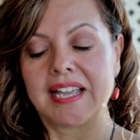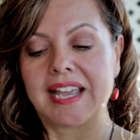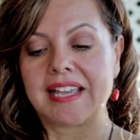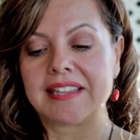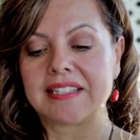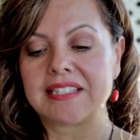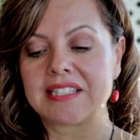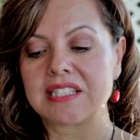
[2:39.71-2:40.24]

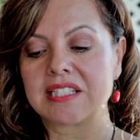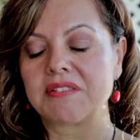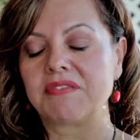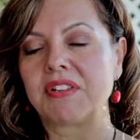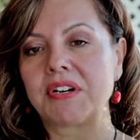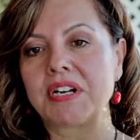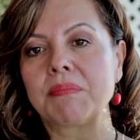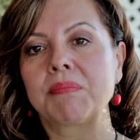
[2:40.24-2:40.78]
And this is a
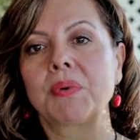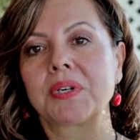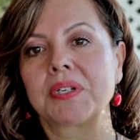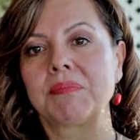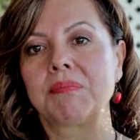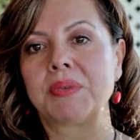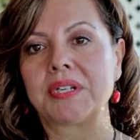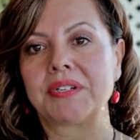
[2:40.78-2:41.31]
very
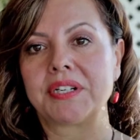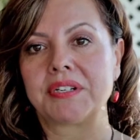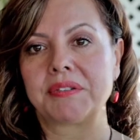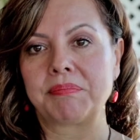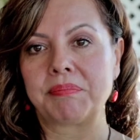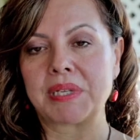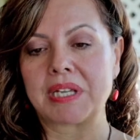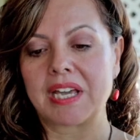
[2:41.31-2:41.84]
important
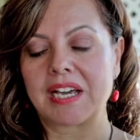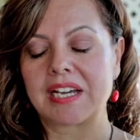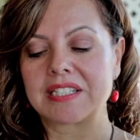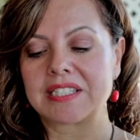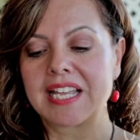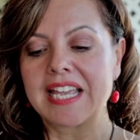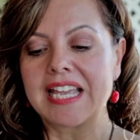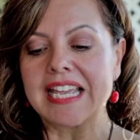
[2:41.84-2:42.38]
period because